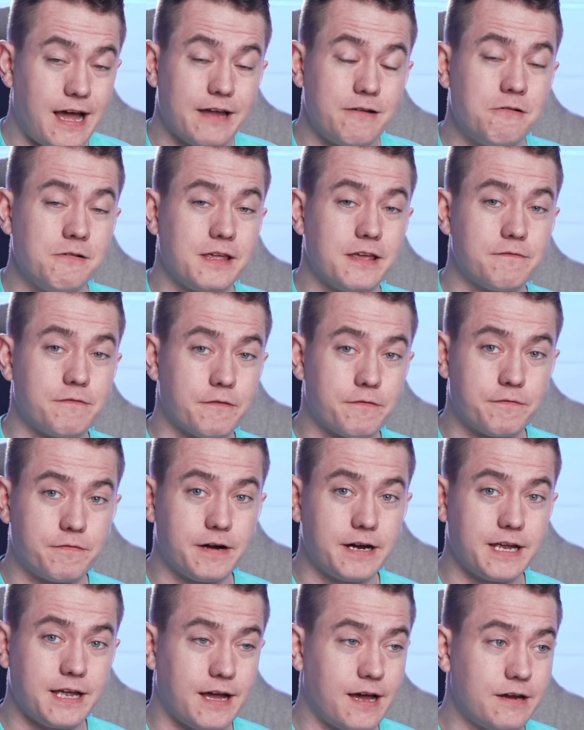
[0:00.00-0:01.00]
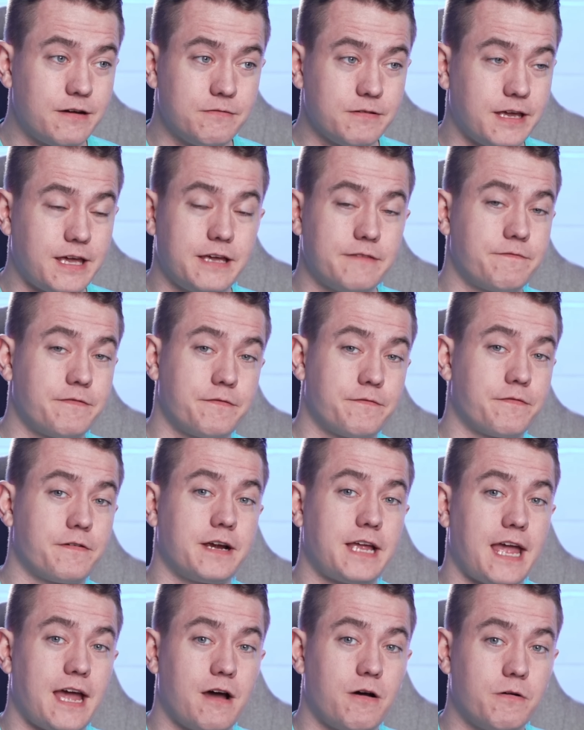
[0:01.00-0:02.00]
I don't give a frick. I don't give a
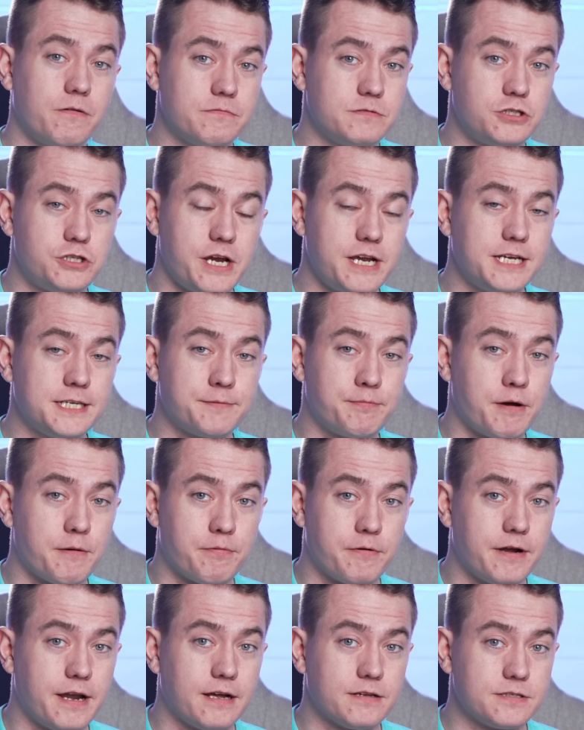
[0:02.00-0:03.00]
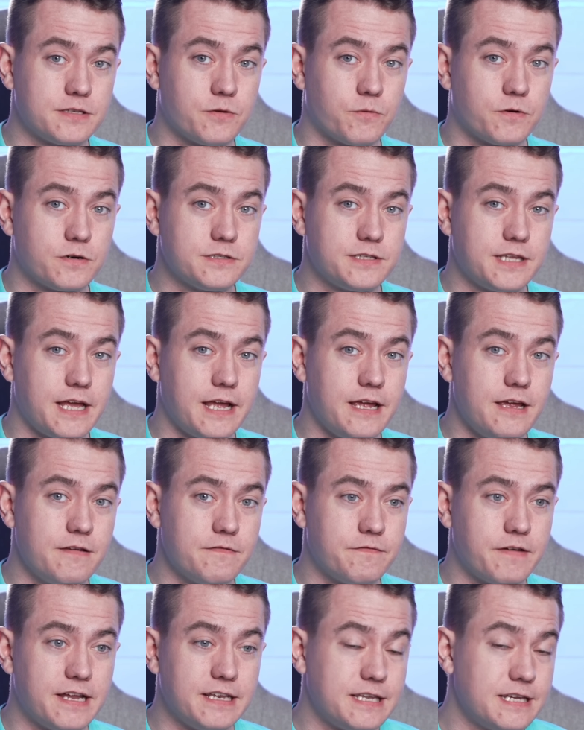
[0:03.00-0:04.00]
frick how Shakespeare pronounced the words that he
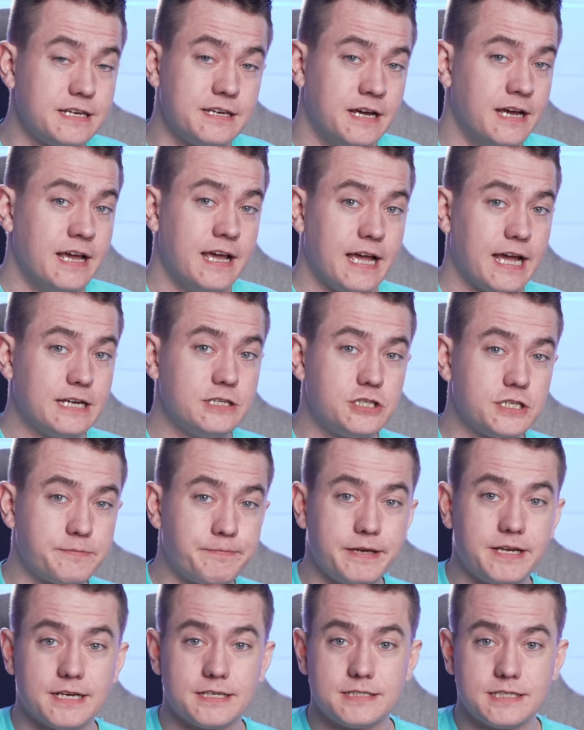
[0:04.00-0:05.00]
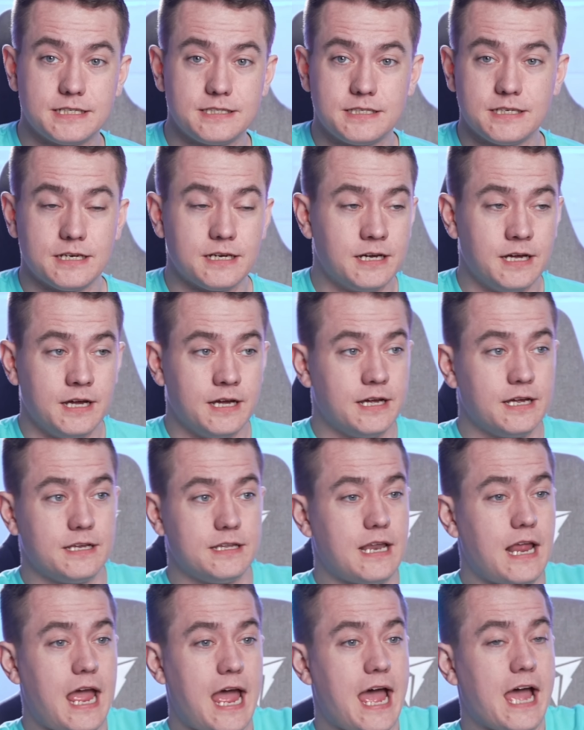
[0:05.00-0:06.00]
invented, and just because it's a
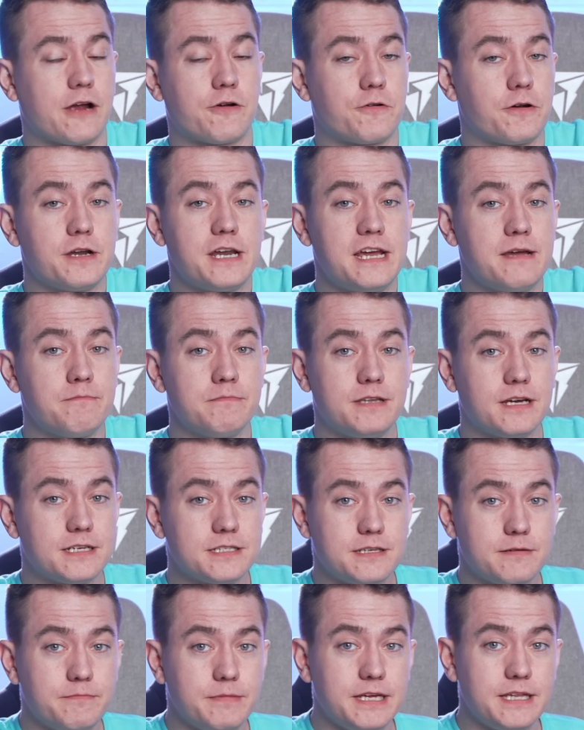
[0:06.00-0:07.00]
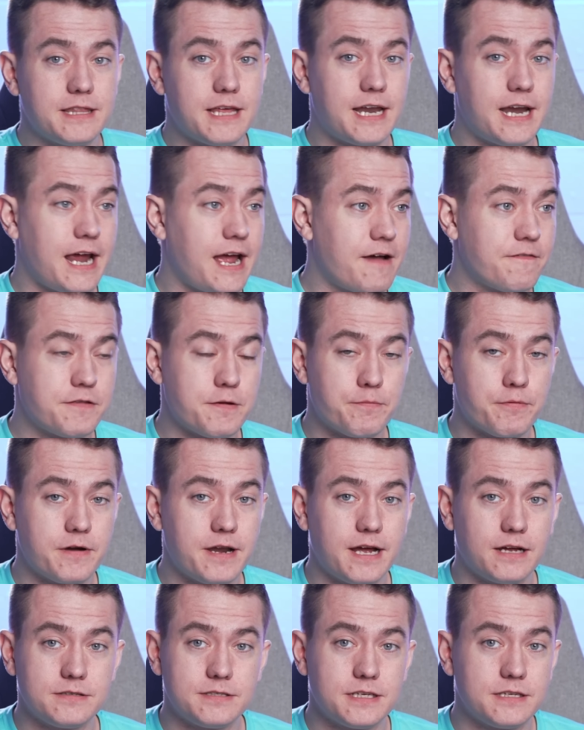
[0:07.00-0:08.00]
acronym doesn't mean that I have to
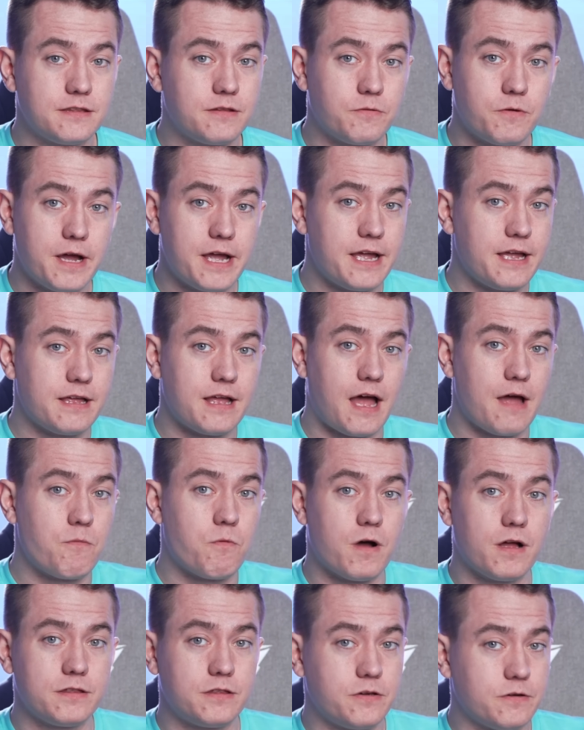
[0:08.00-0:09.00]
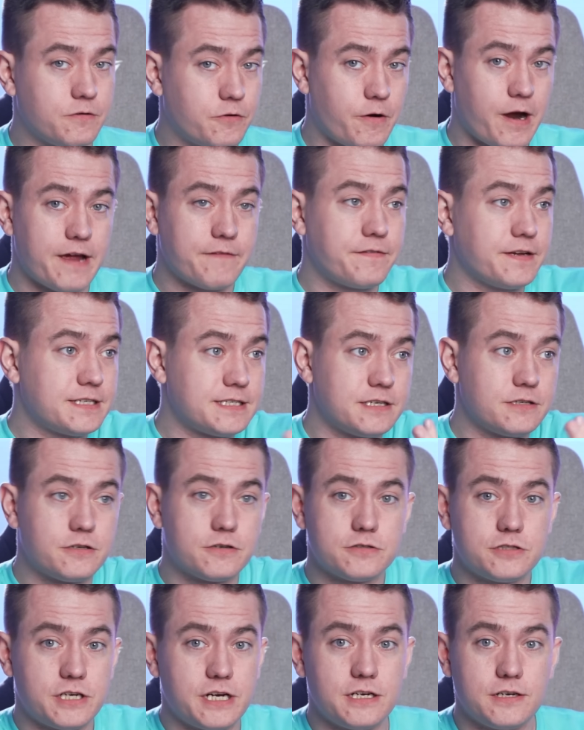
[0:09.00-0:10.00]
pronounce it the way I want to. Graphics
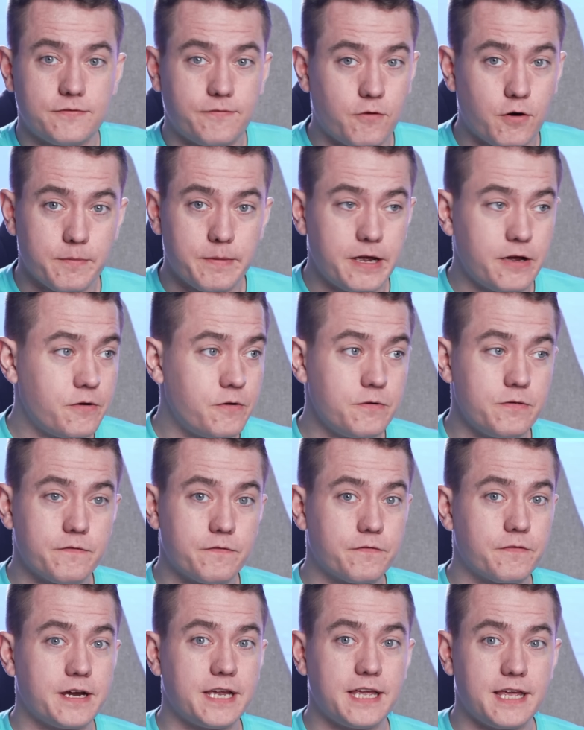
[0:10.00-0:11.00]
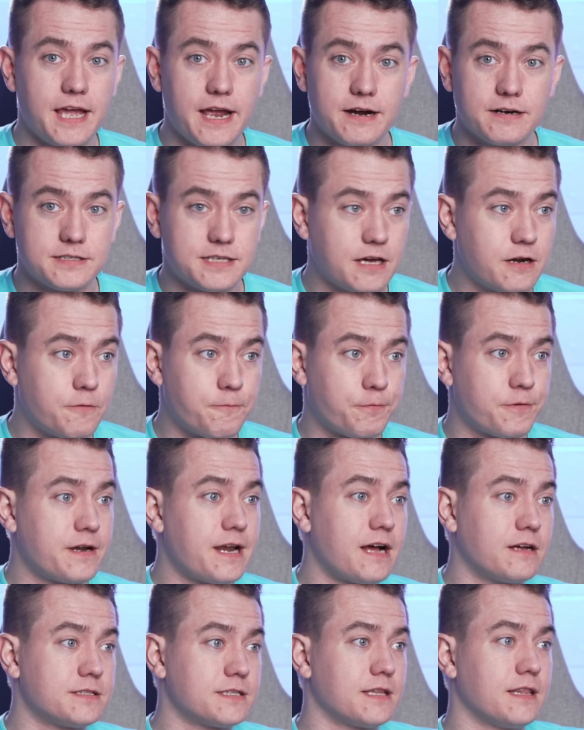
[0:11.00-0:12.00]
interchange format, who the frick cares? I don't
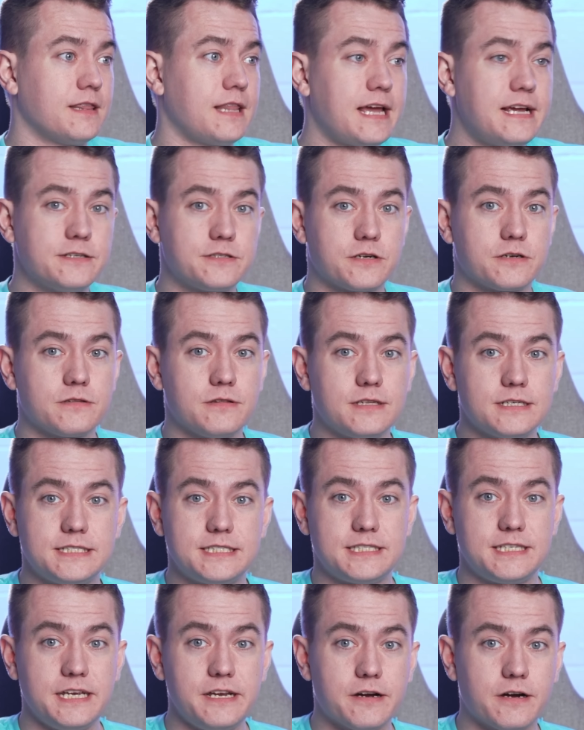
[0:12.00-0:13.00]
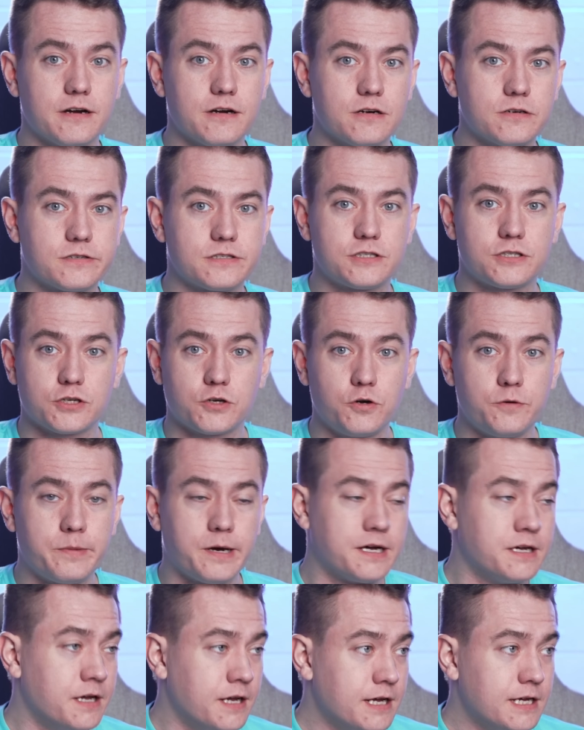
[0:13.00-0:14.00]
pronounce laser laser or
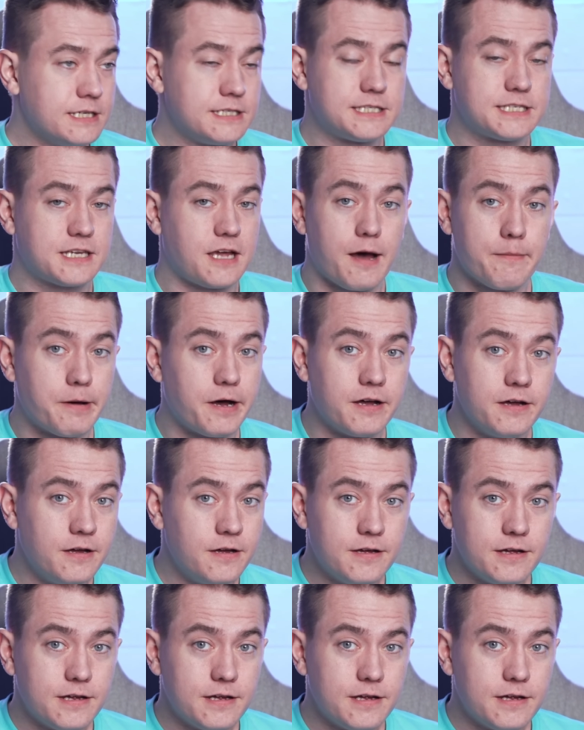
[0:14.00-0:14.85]
scuba scuba